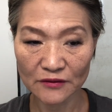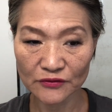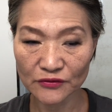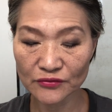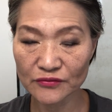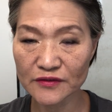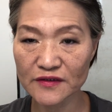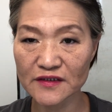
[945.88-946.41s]

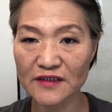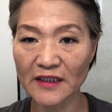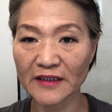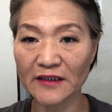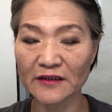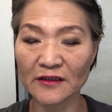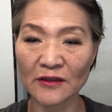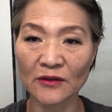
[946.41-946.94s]
to
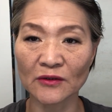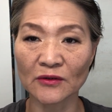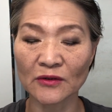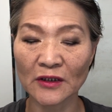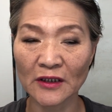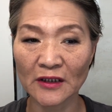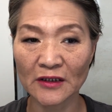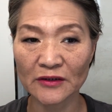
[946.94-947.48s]
say no
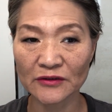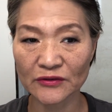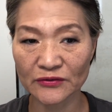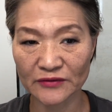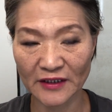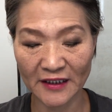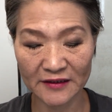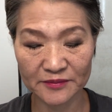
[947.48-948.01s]
to
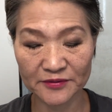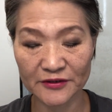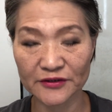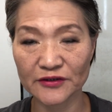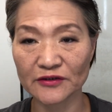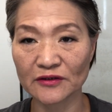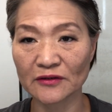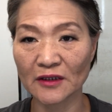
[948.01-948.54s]
that
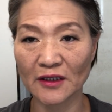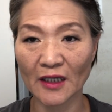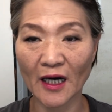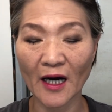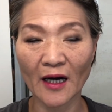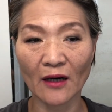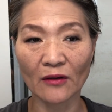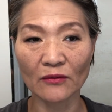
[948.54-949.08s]
particular
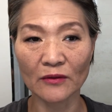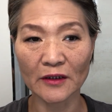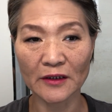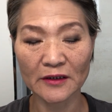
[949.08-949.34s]
hour,